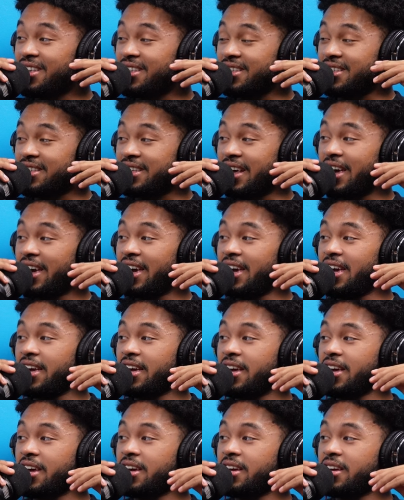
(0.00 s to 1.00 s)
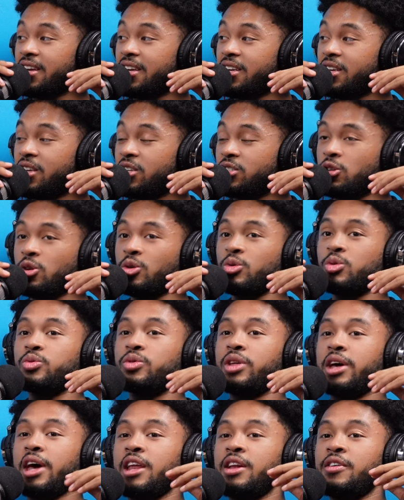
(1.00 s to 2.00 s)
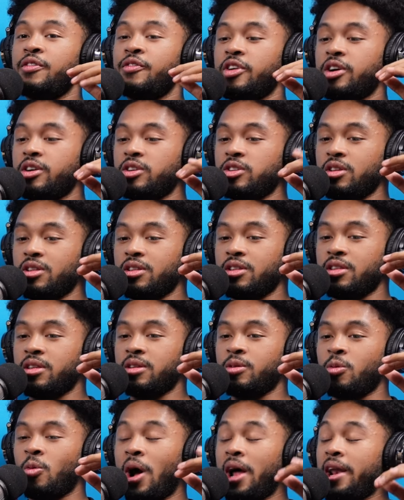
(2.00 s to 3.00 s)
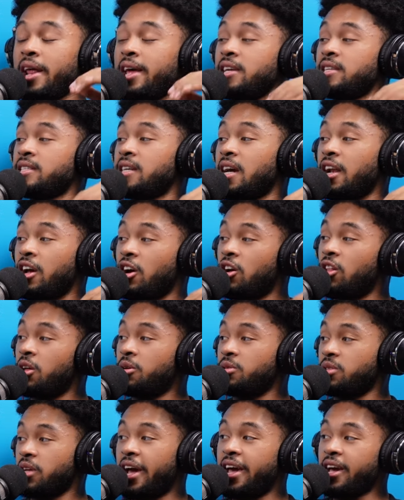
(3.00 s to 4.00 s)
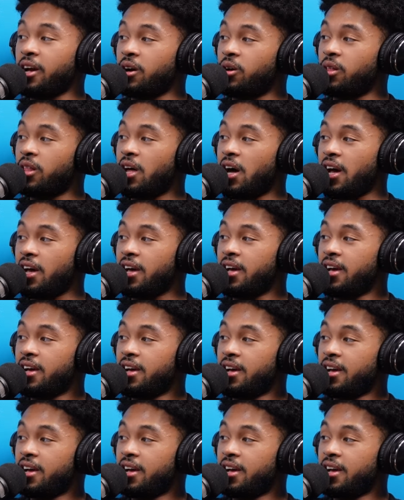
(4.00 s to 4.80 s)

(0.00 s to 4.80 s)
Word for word: Dang. Um, so the N F L. Wow, that is kind of close. I ain't gonna lie.